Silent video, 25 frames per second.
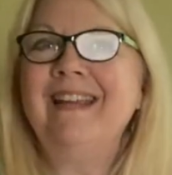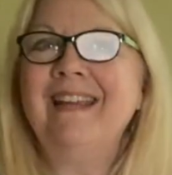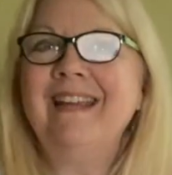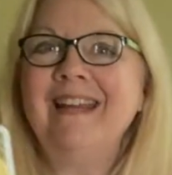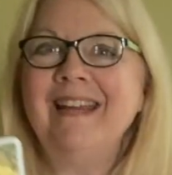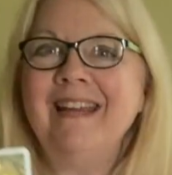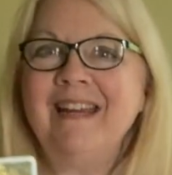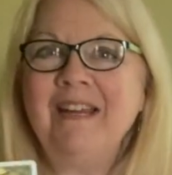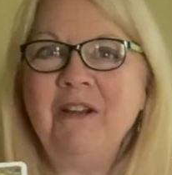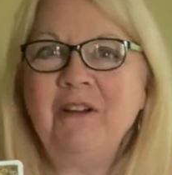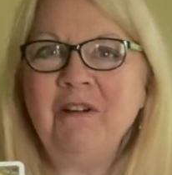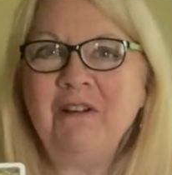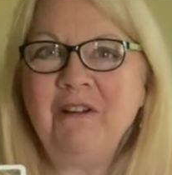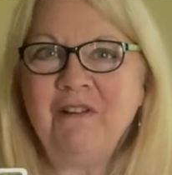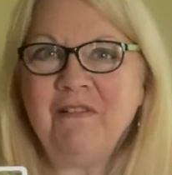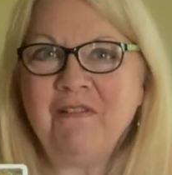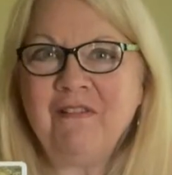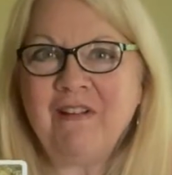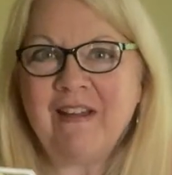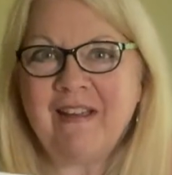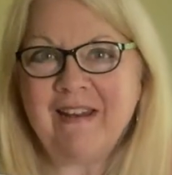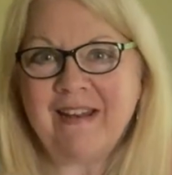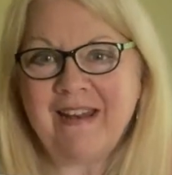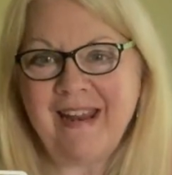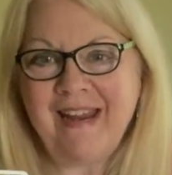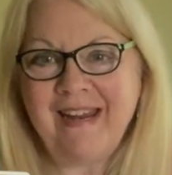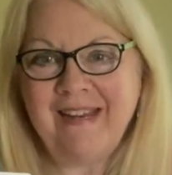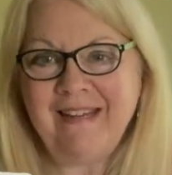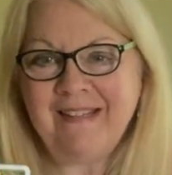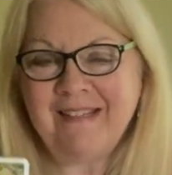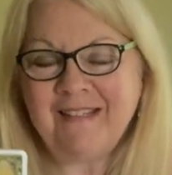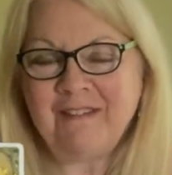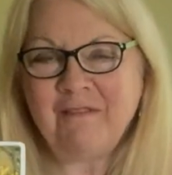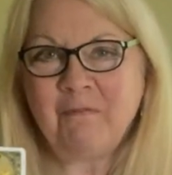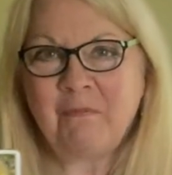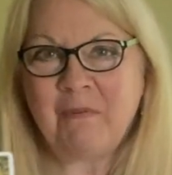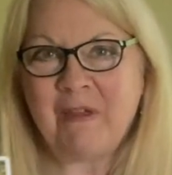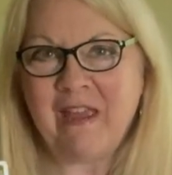Here you've got Ace
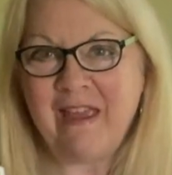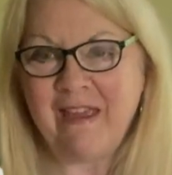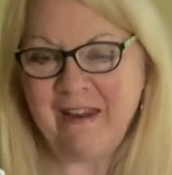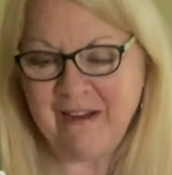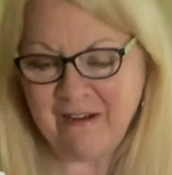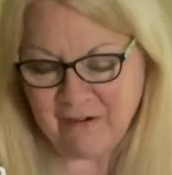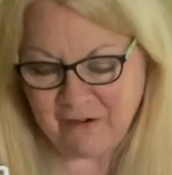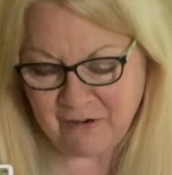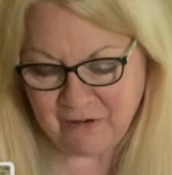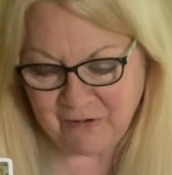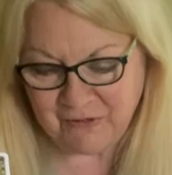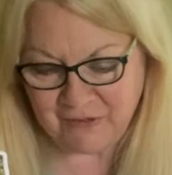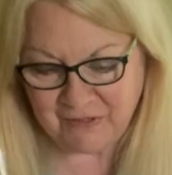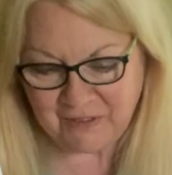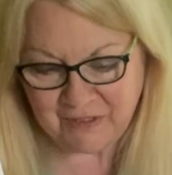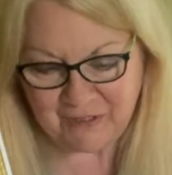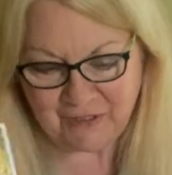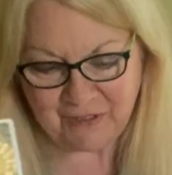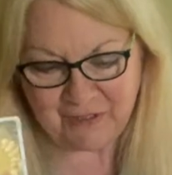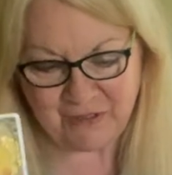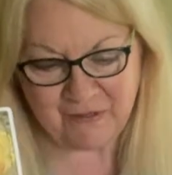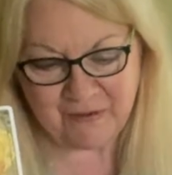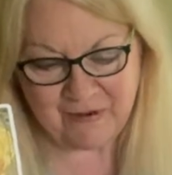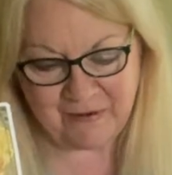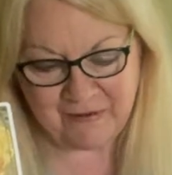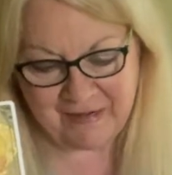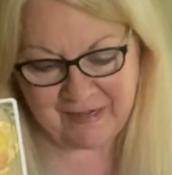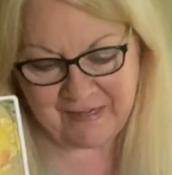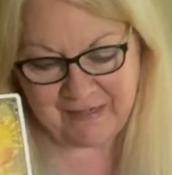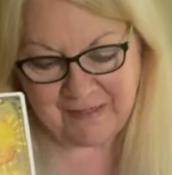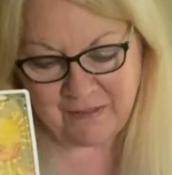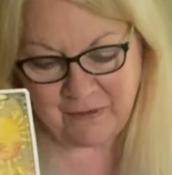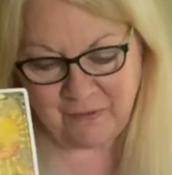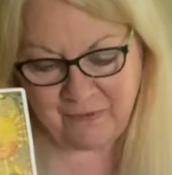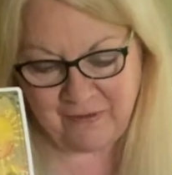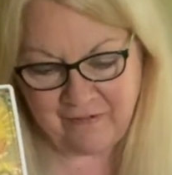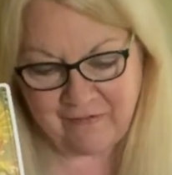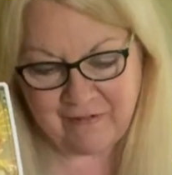of Pentacles too. Okay,
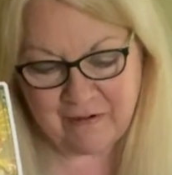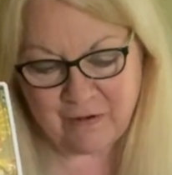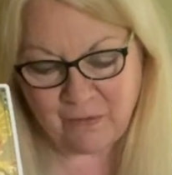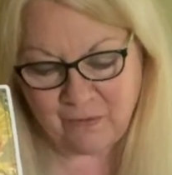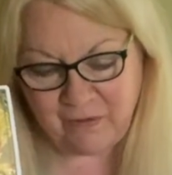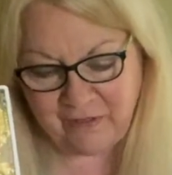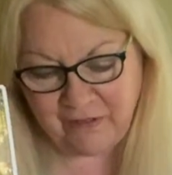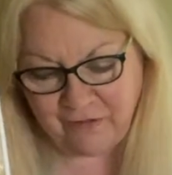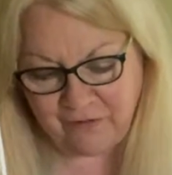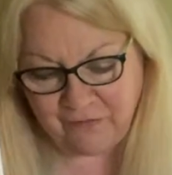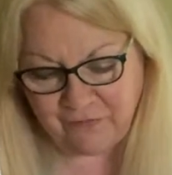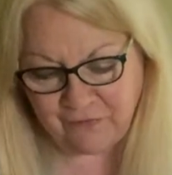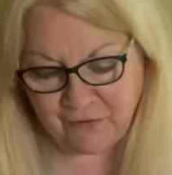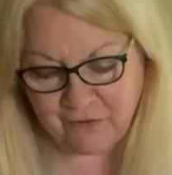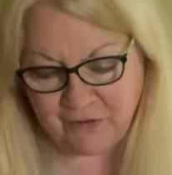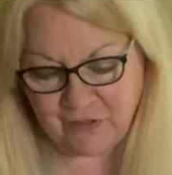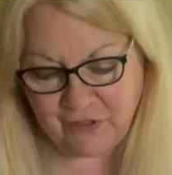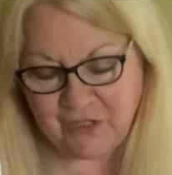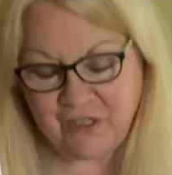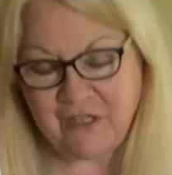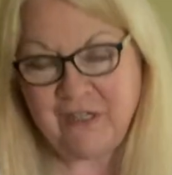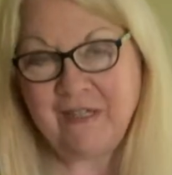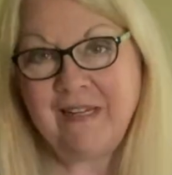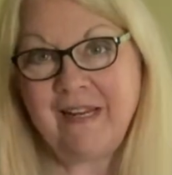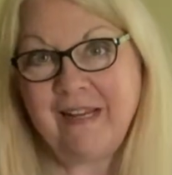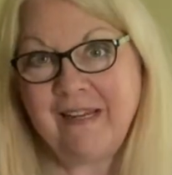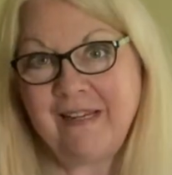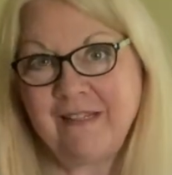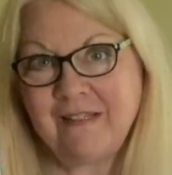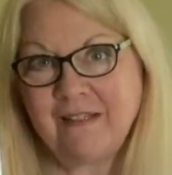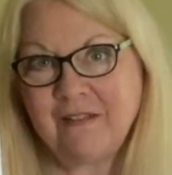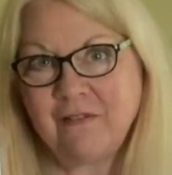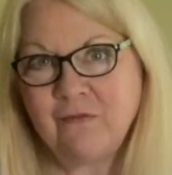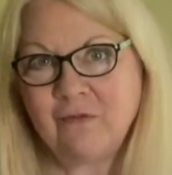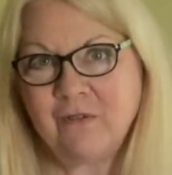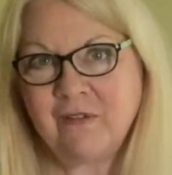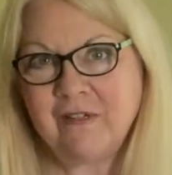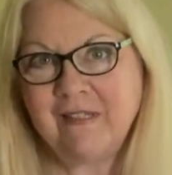so we've got Wheel of Fortune, Ace
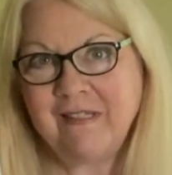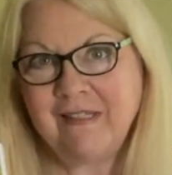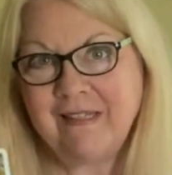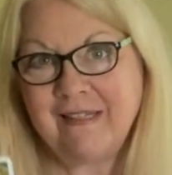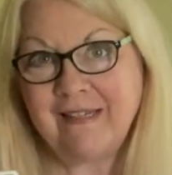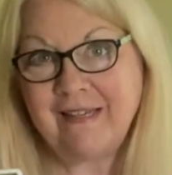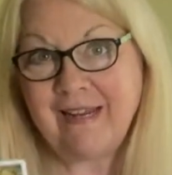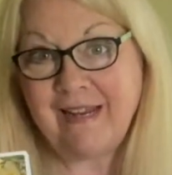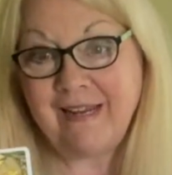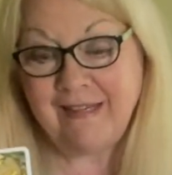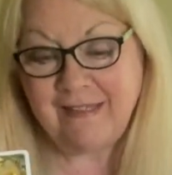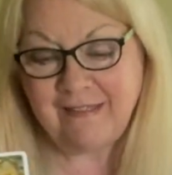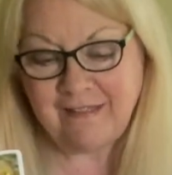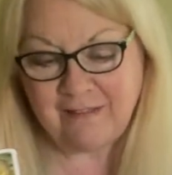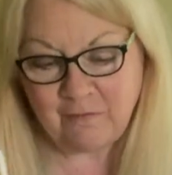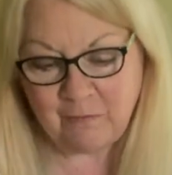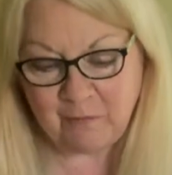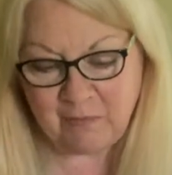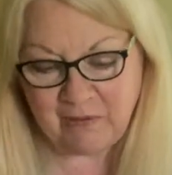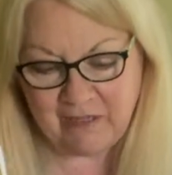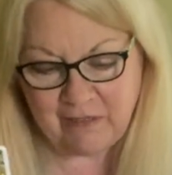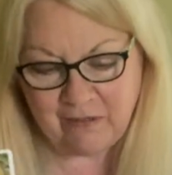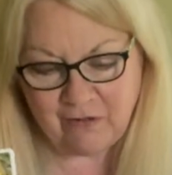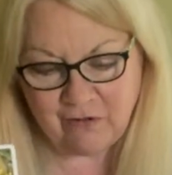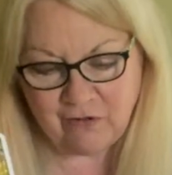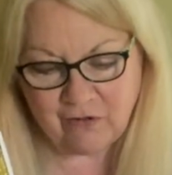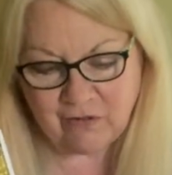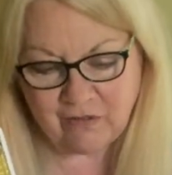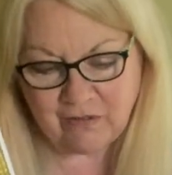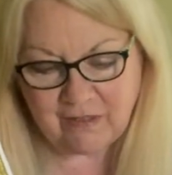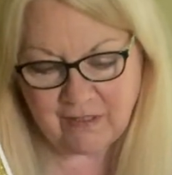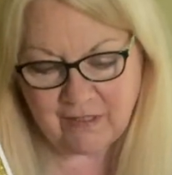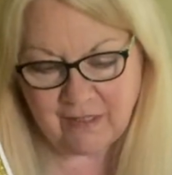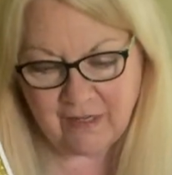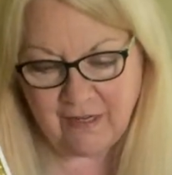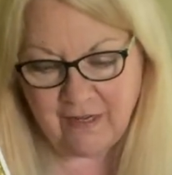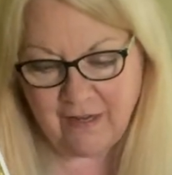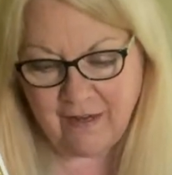of Wands, and Ace of
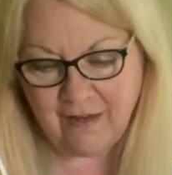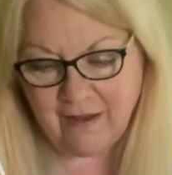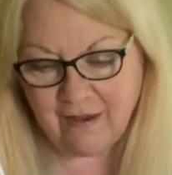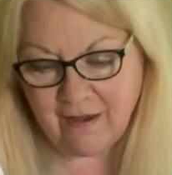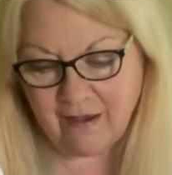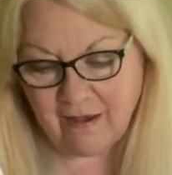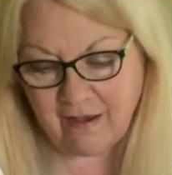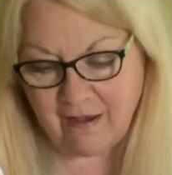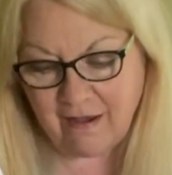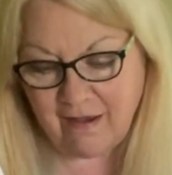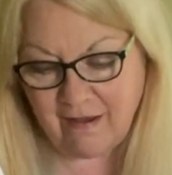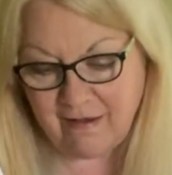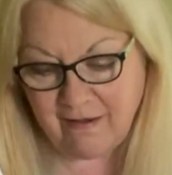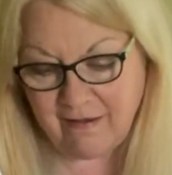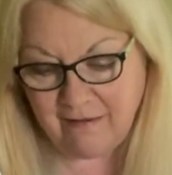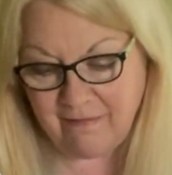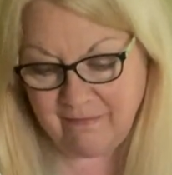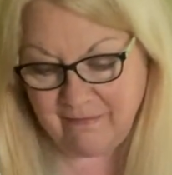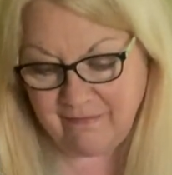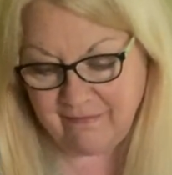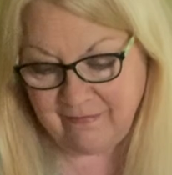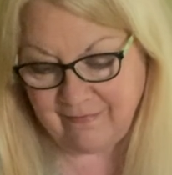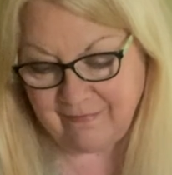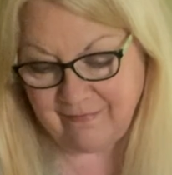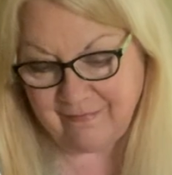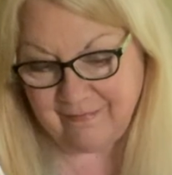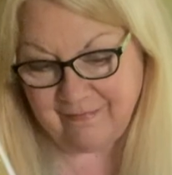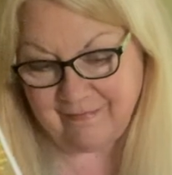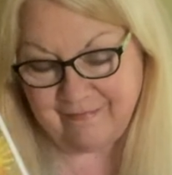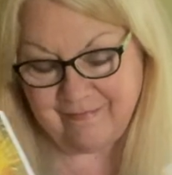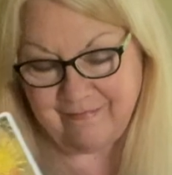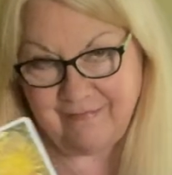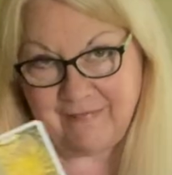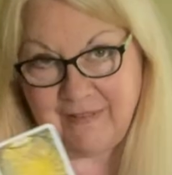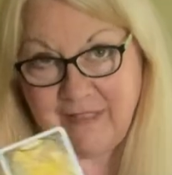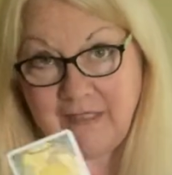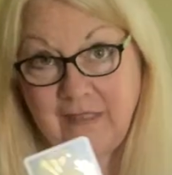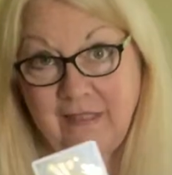Pentacles. Um,
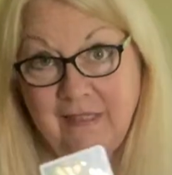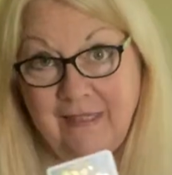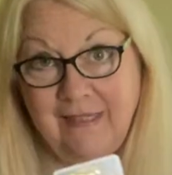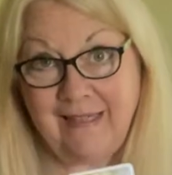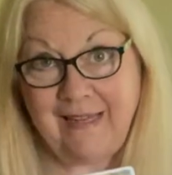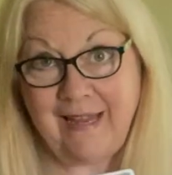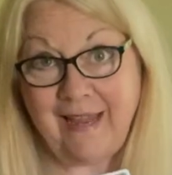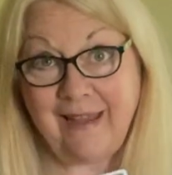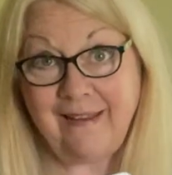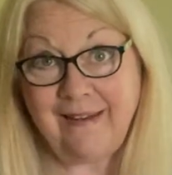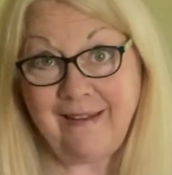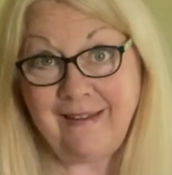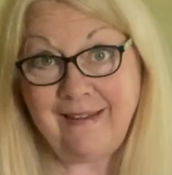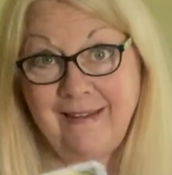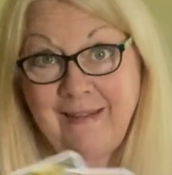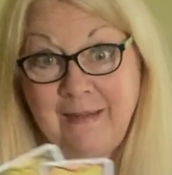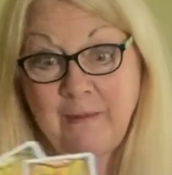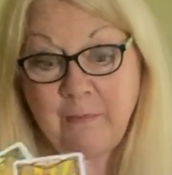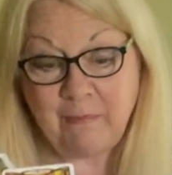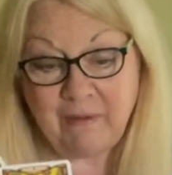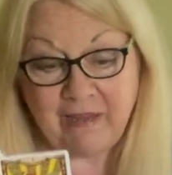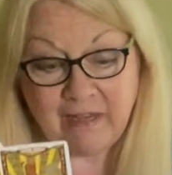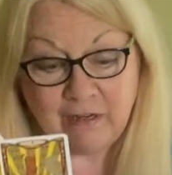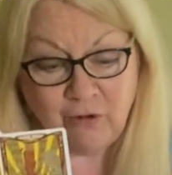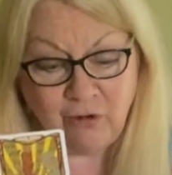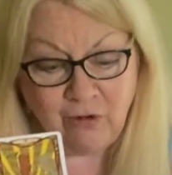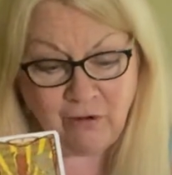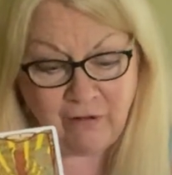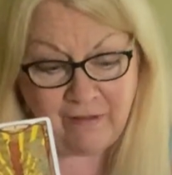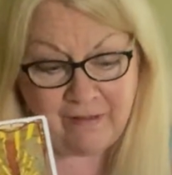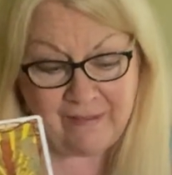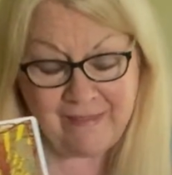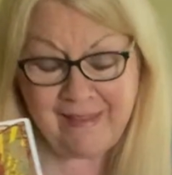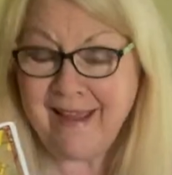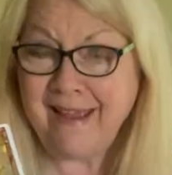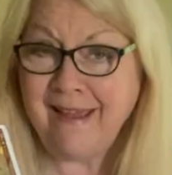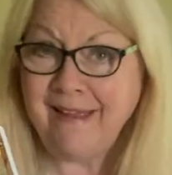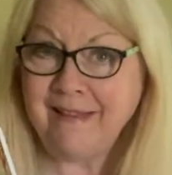does it get any better than
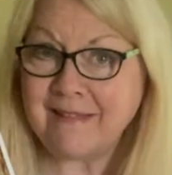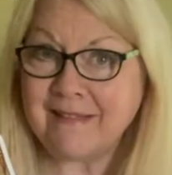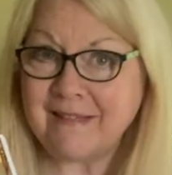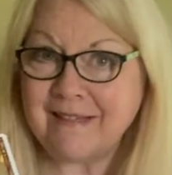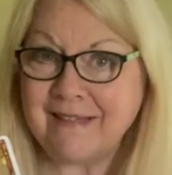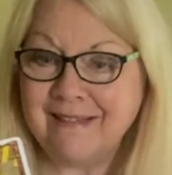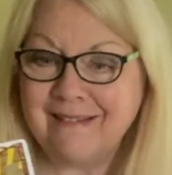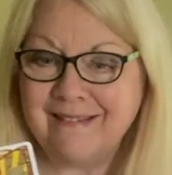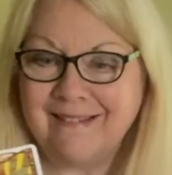that?